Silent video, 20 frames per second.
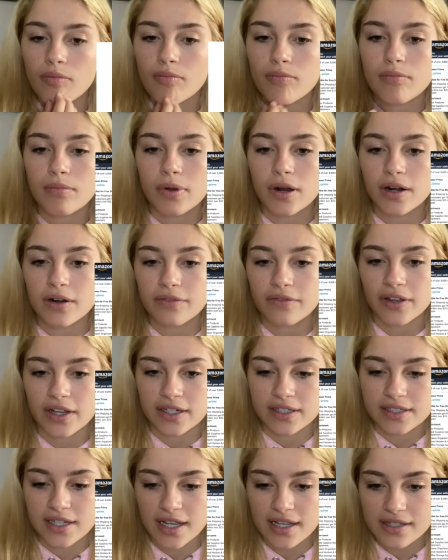
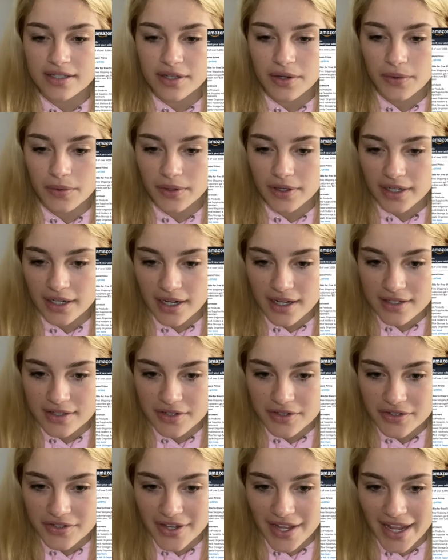Perfect, desk
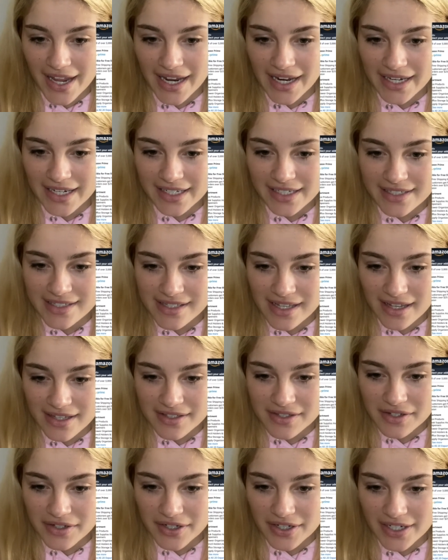organizers and
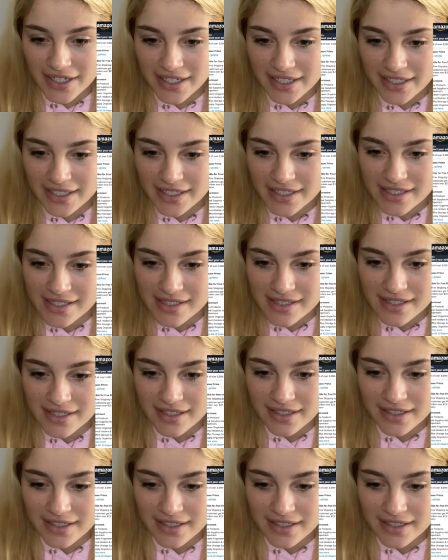accessories.